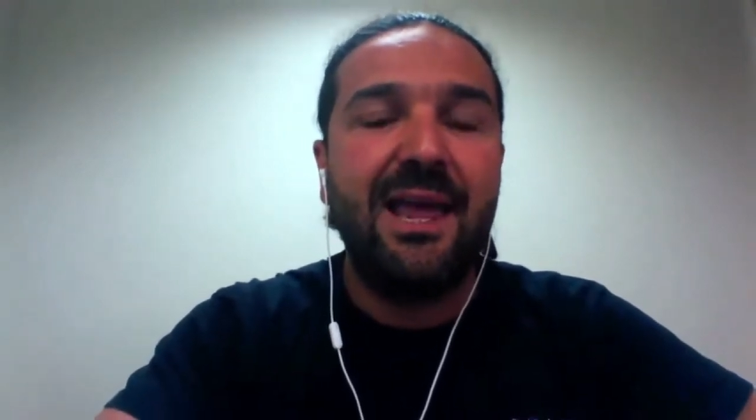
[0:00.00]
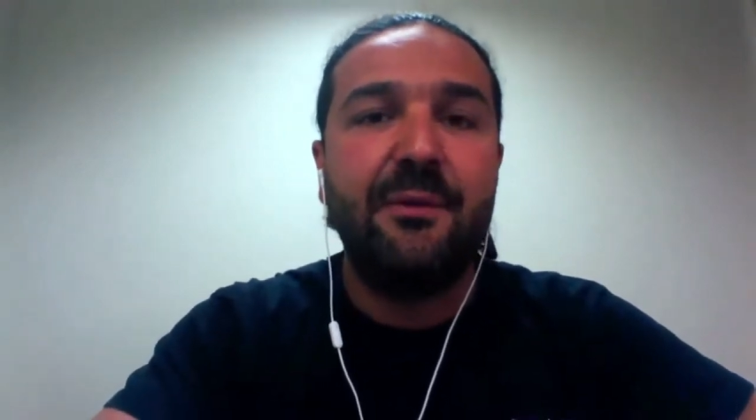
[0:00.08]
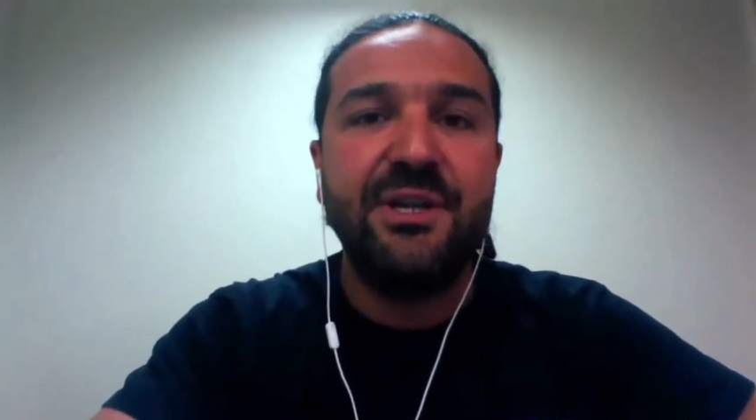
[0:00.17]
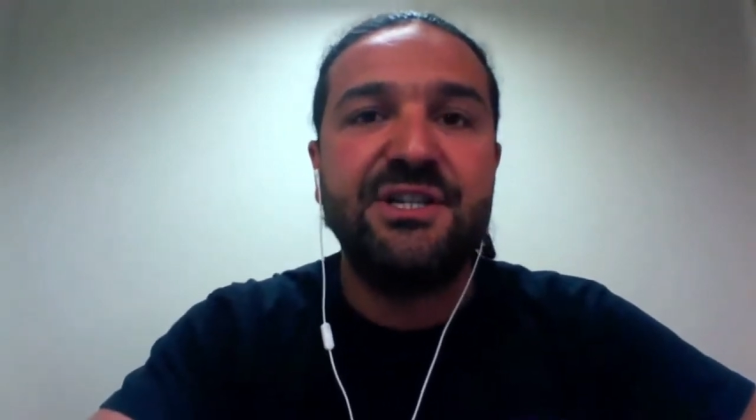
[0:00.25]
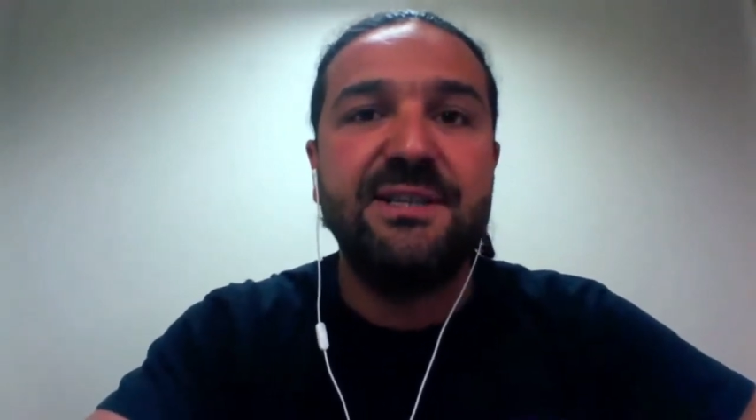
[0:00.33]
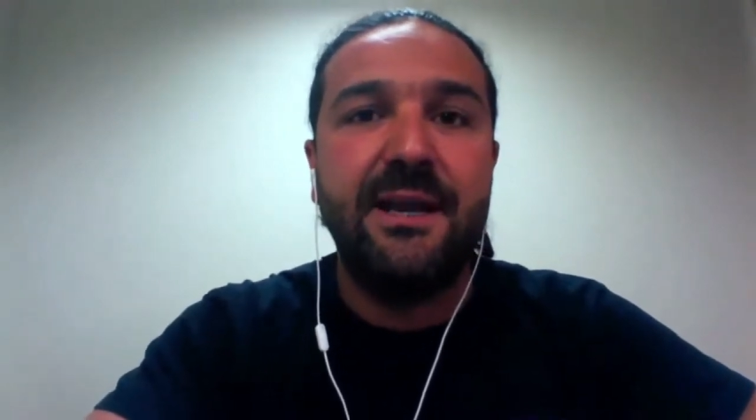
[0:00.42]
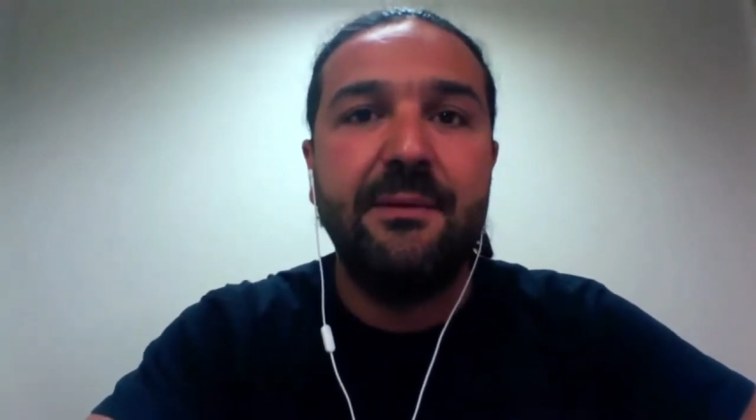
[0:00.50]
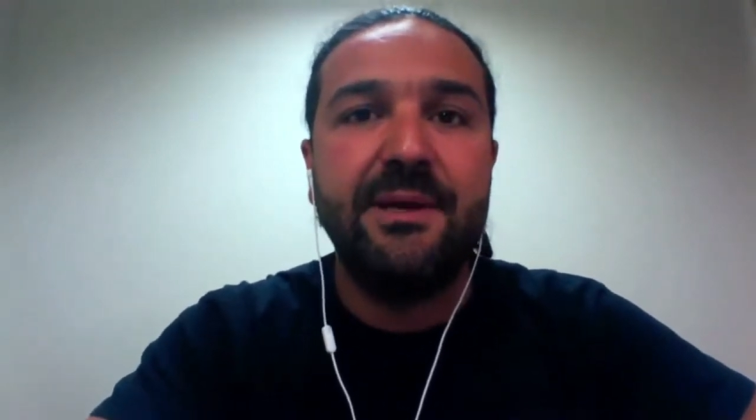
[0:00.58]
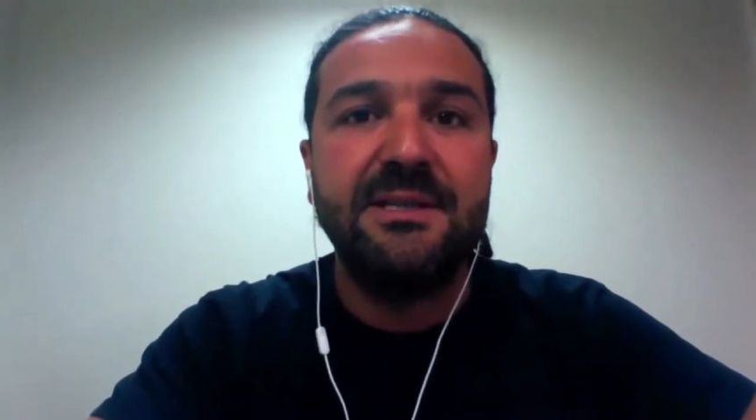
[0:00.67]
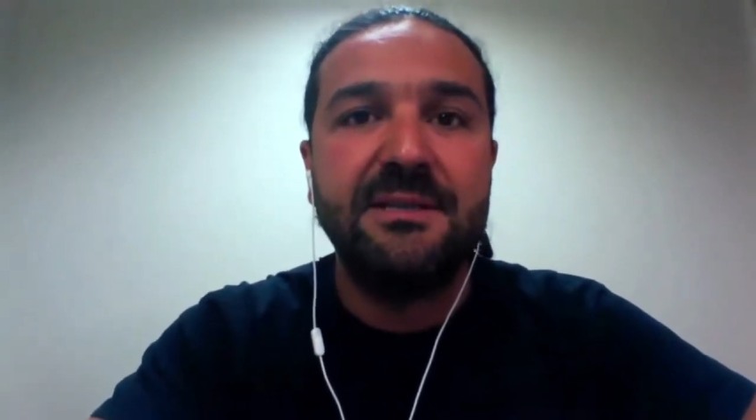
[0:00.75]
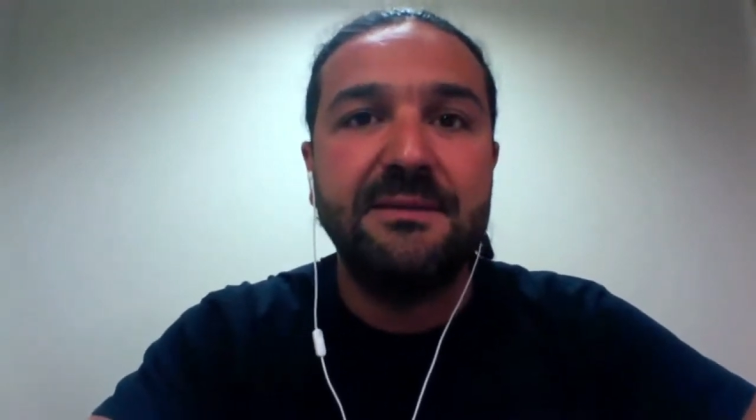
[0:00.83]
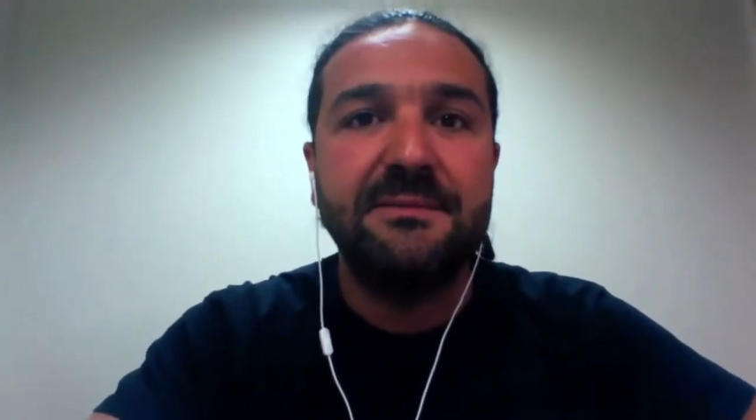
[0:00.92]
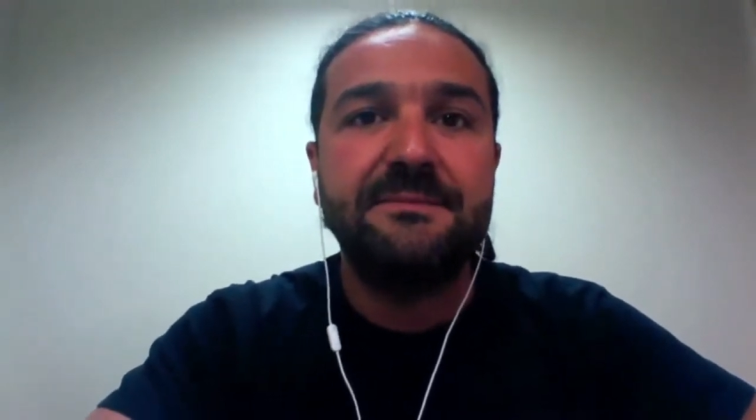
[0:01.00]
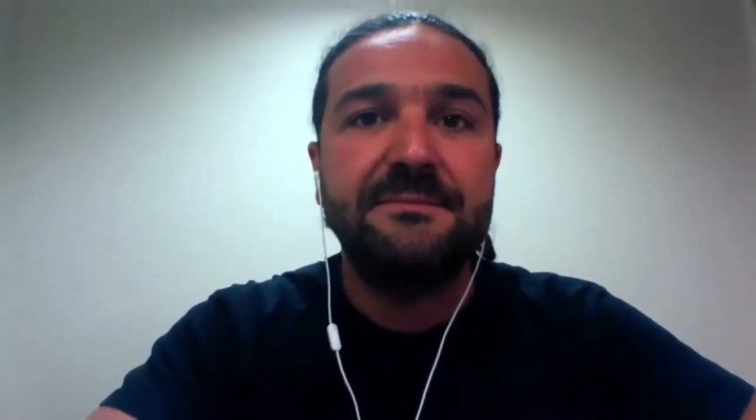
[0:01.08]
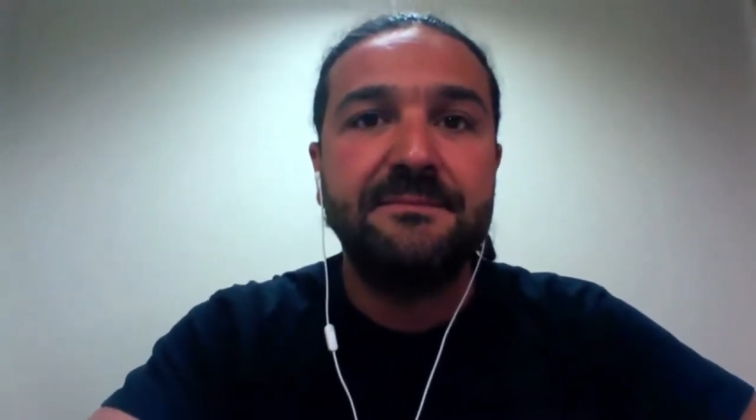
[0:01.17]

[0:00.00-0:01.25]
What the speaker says: clay-rich sediments.